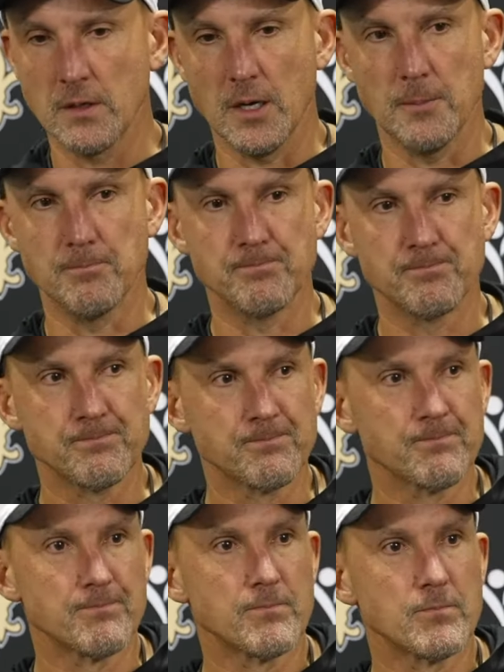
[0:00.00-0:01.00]
Um,
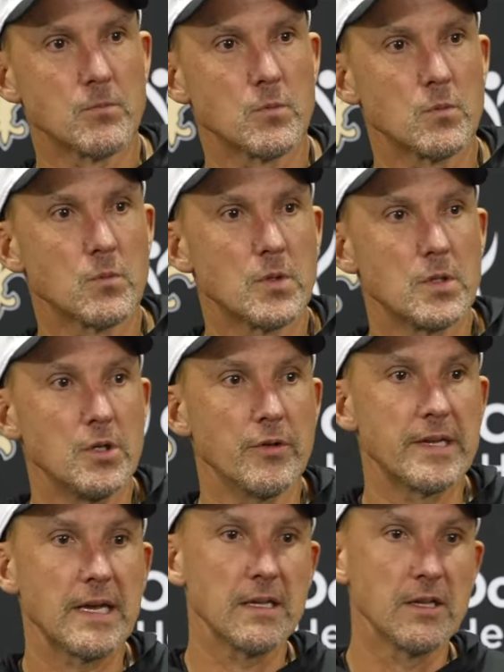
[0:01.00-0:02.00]
you know,
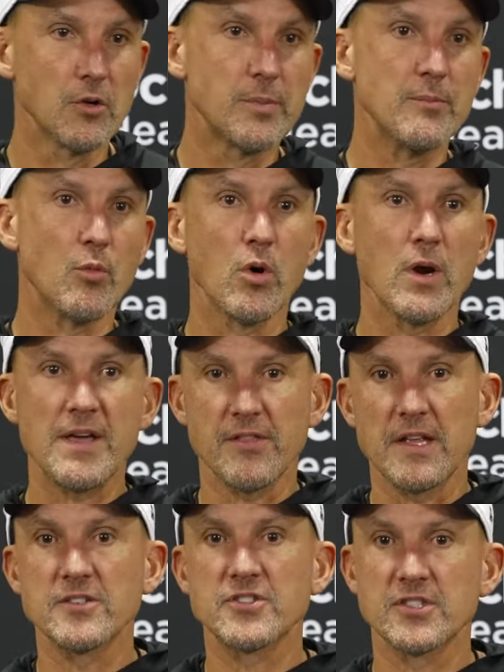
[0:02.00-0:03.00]
they got a little bit more
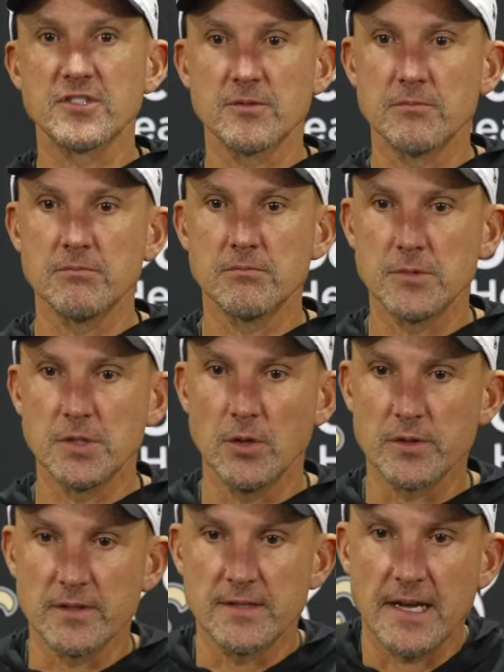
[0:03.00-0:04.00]
athleticism. You
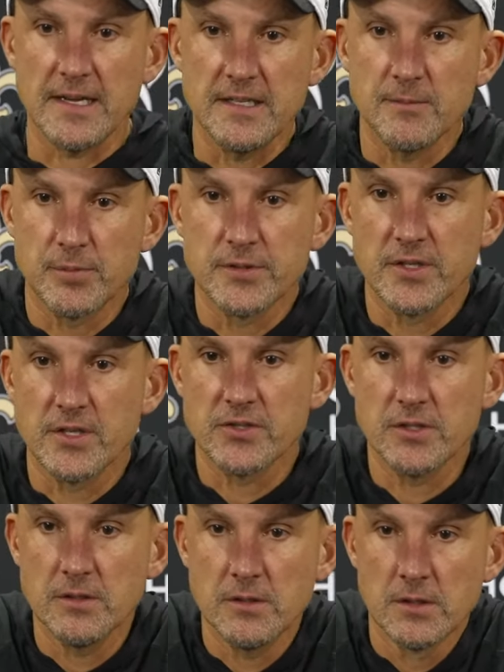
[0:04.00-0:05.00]
know, at the tight end
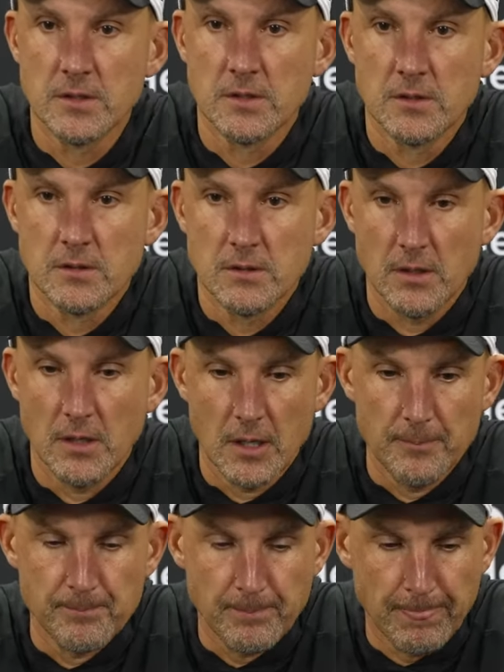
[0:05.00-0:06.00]
position,
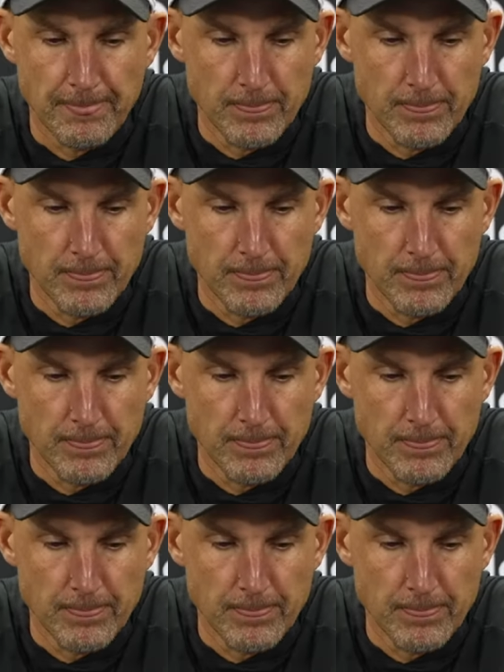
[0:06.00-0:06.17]
um,